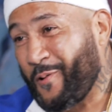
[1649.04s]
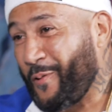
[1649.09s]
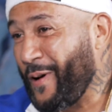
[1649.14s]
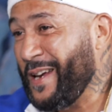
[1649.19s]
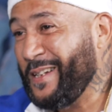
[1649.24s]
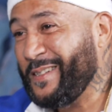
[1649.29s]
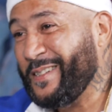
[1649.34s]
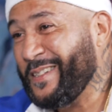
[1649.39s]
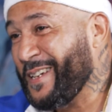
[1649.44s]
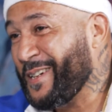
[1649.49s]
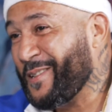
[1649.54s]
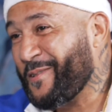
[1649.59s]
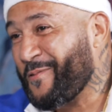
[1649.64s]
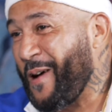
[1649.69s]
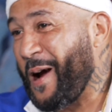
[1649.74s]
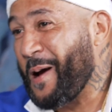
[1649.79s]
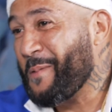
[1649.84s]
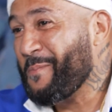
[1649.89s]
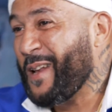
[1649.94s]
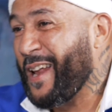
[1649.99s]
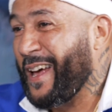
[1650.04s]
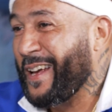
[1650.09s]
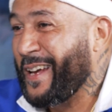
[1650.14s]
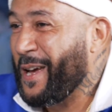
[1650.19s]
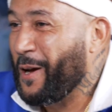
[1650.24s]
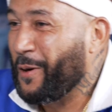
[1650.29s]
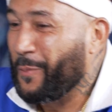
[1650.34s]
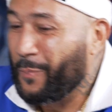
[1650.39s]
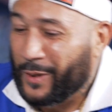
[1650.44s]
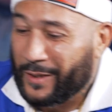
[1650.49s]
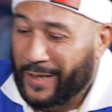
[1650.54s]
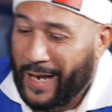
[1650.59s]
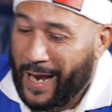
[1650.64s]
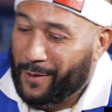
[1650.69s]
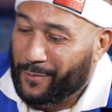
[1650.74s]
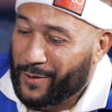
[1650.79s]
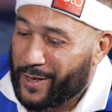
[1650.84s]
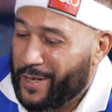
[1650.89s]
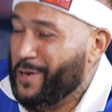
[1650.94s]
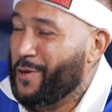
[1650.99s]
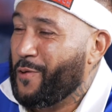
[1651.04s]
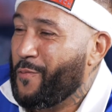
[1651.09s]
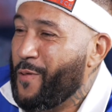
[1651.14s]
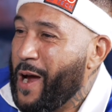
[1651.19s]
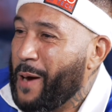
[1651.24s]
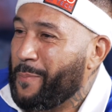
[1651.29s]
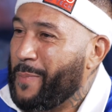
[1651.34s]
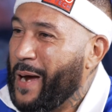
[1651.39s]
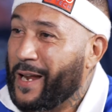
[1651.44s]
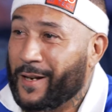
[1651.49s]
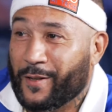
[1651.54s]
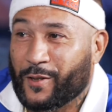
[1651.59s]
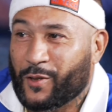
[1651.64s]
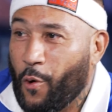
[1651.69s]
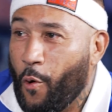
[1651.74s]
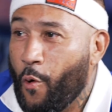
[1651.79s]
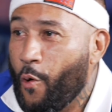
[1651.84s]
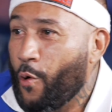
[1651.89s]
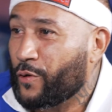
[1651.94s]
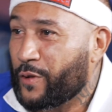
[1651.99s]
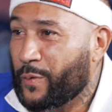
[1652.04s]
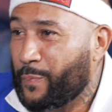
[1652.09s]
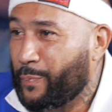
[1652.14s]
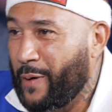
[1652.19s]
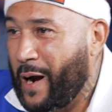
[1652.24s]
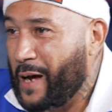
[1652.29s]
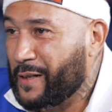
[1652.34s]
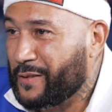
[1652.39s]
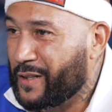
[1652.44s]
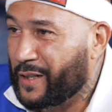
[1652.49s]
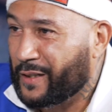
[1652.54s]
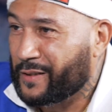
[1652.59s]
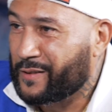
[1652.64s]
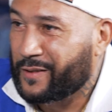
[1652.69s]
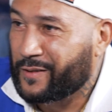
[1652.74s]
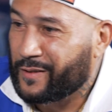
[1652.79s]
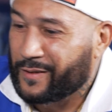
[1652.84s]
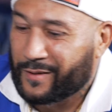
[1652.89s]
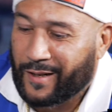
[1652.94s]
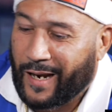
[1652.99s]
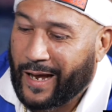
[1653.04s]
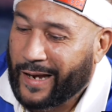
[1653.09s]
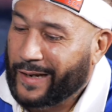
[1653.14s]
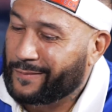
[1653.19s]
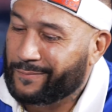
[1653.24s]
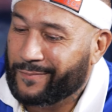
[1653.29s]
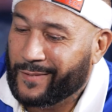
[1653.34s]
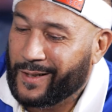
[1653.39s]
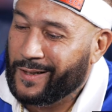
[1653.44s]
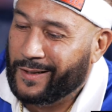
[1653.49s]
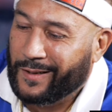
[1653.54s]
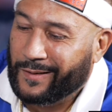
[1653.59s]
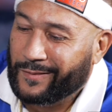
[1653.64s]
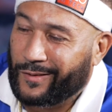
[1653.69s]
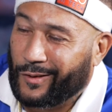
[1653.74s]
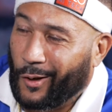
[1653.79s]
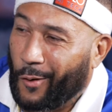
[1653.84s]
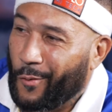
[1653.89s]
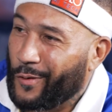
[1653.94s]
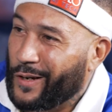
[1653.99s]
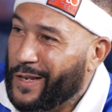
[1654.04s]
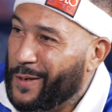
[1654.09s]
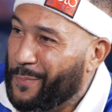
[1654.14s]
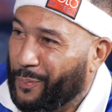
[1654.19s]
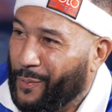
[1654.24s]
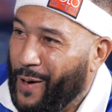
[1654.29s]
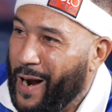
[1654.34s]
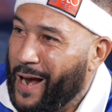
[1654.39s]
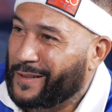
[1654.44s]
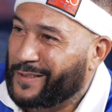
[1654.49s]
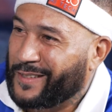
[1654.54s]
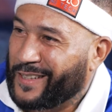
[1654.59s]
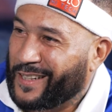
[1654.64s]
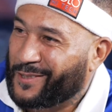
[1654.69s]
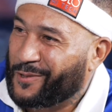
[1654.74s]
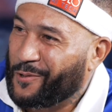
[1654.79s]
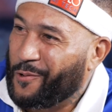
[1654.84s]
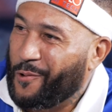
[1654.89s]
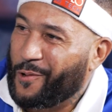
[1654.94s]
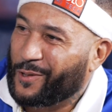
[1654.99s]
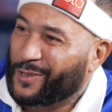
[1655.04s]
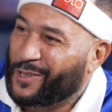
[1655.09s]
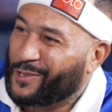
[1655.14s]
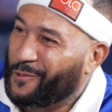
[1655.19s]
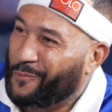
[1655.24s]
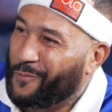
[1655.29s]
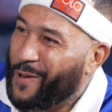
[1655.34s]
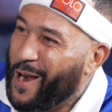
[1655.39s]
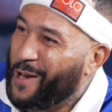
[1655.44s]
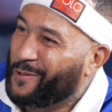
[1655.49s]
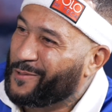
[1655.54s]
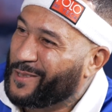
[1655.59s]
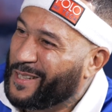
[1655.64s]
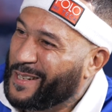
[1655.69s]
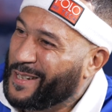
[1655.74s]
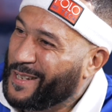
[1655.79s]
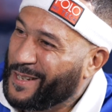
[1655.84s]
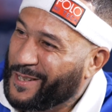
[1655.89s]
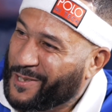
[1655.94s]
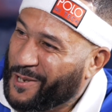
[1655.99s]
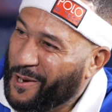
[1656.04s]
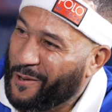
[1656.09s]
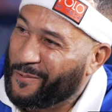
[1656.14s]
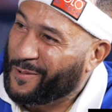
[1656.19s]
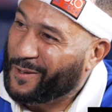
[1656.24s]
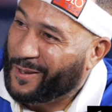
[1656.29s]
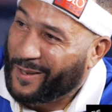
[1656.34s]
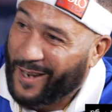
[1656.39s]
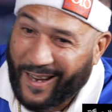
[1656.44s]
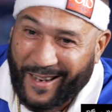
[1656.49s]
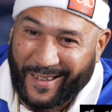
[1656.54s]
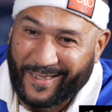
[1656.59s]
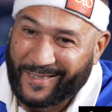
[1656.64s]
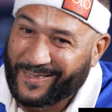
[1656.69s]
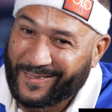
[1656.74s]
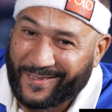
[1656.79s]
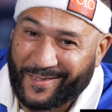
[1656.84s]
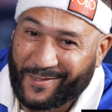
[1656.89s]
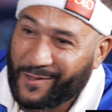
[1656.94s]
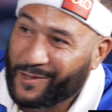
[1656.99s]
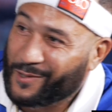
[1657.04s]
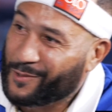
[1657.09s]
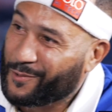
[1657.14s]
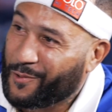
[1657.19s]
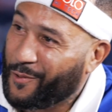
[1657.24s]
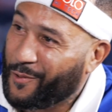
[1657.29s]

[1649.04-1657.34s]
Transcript: crazy and grimy like hell. But down the hill where I'm at is all the projects. It's like 30 projects all surrounding each other. Like, it's